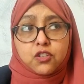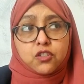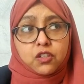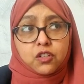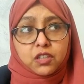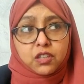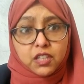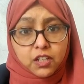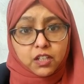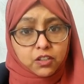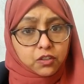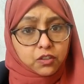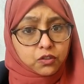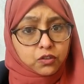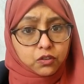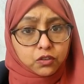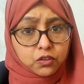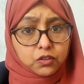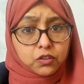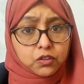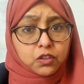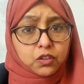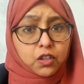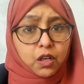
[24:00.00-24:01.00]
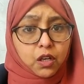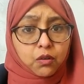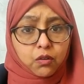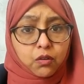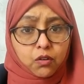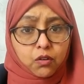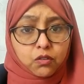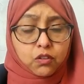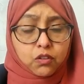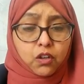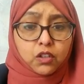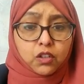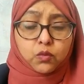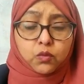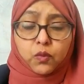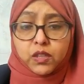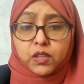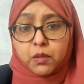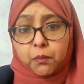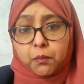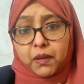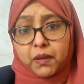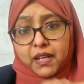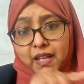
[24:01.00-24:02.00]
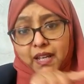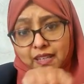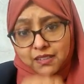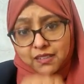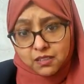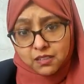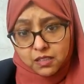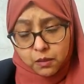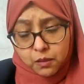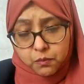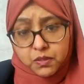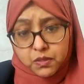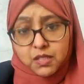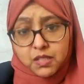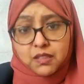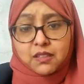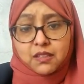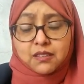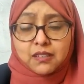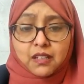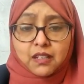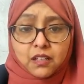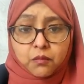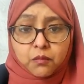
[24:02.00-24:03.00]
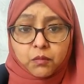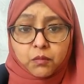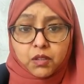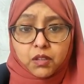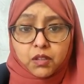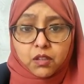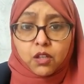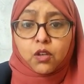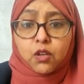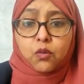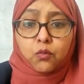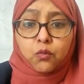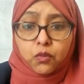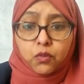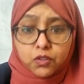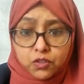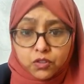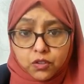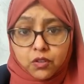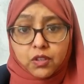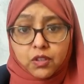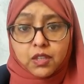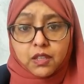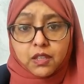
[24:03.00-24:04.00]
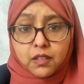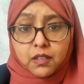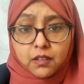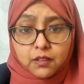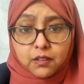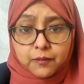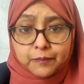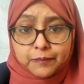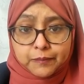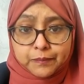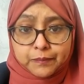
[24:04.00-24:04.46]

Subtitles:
Do you think she's good to go or not when the money has dipped in the second month? What do you think?